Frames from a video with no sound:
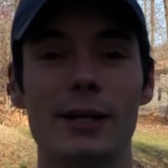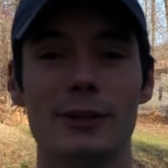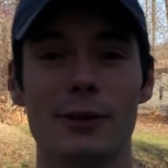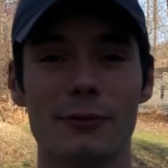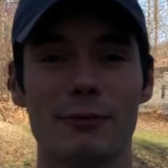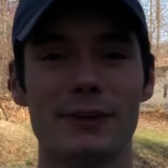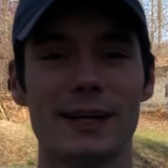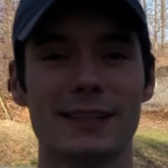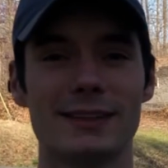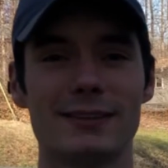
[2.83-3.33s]

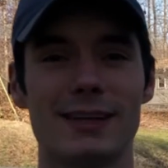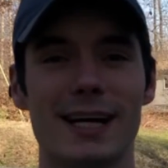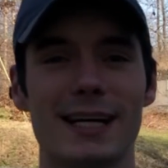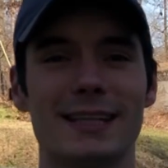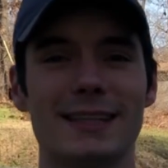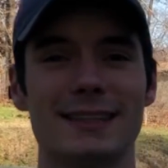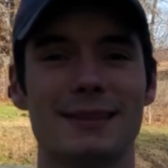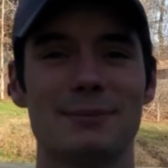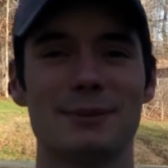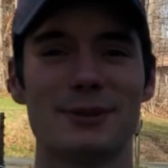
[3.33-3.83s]
Don't forget to
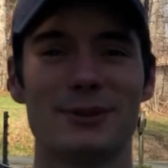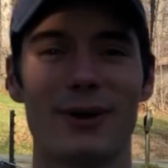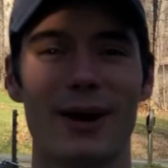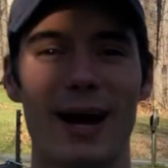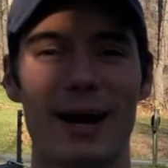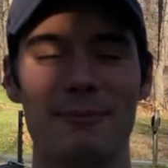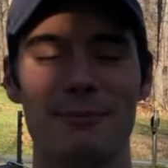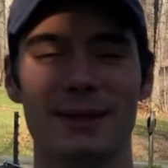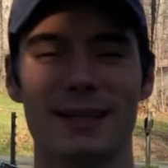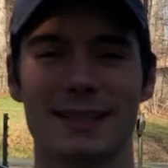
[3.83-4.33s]
like and
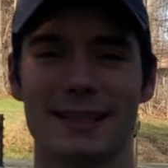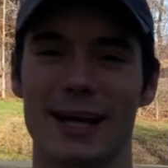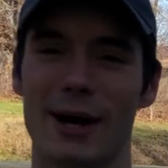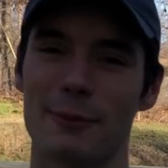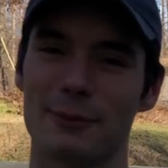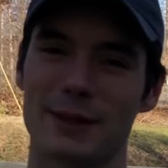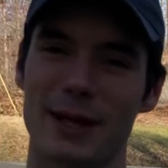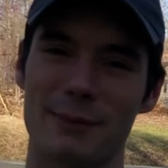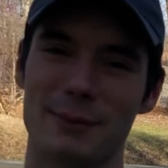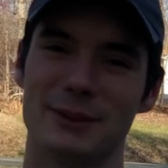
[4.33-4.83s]
subscribe because it
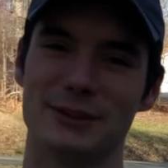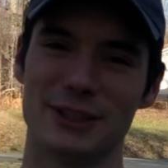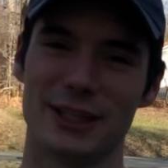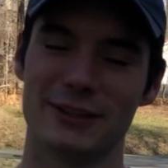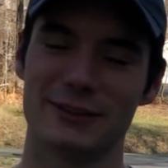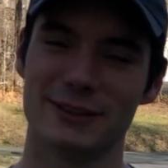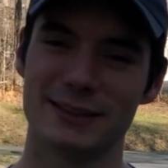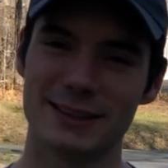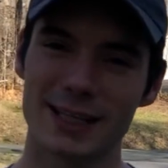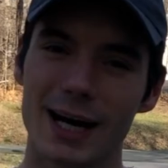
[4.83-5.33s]
helps out my
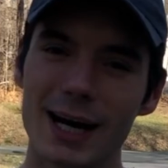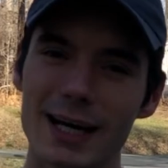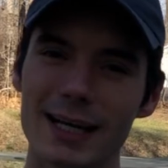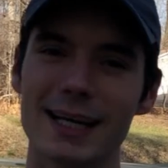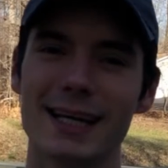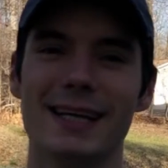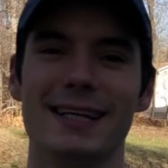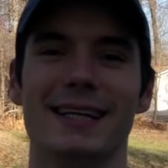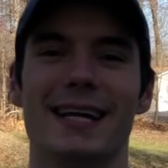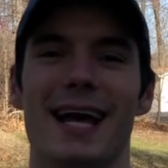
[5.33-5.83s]
channel a
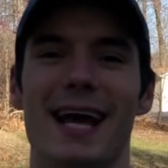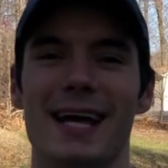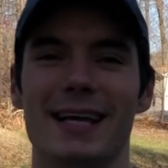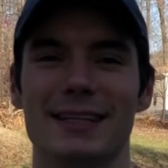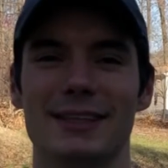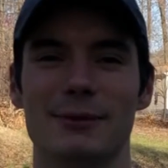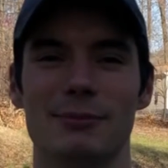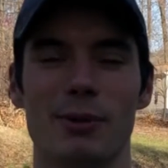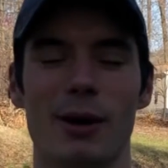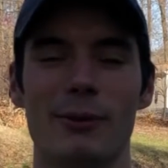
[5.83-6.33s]
ton,
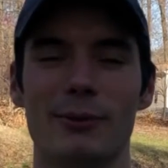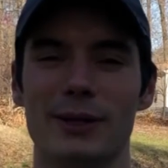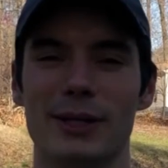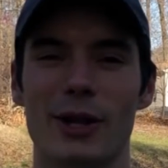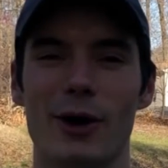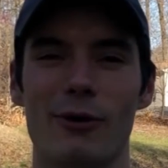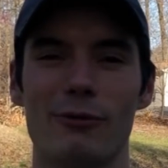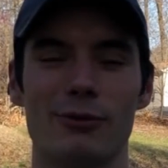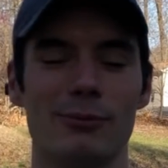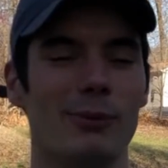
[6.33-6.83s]
as you probably
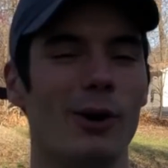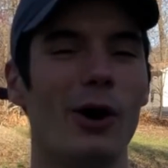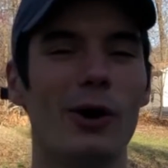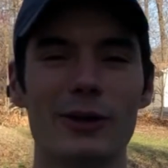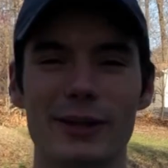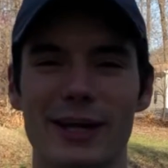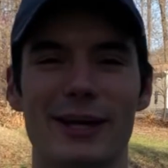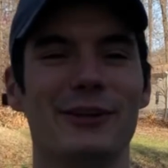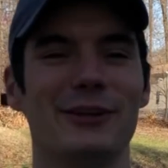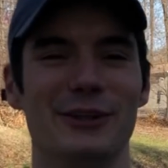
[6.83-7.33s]
know from all
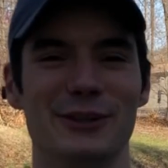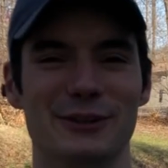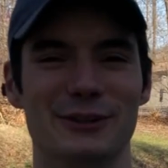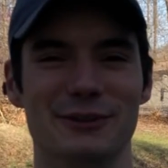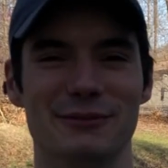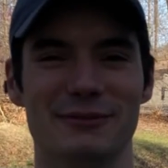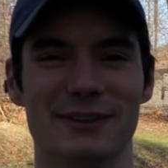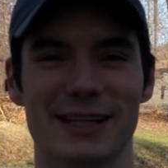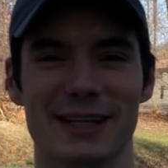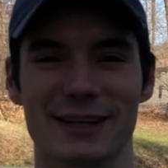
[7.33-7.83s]
the other
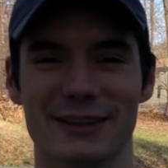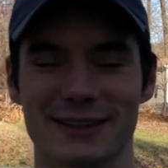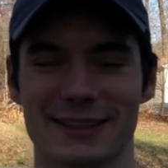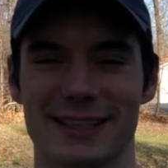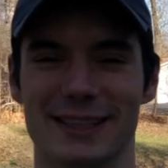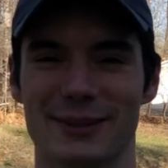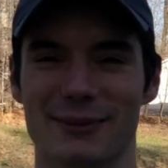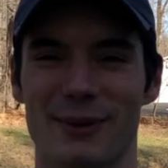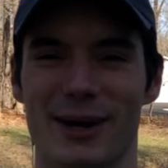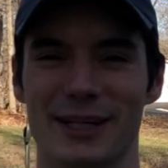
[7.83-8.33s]
YouTube videos
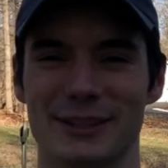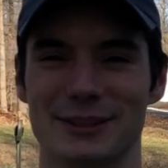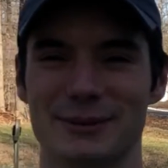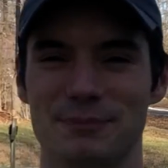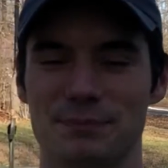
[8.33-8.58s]
that you watch.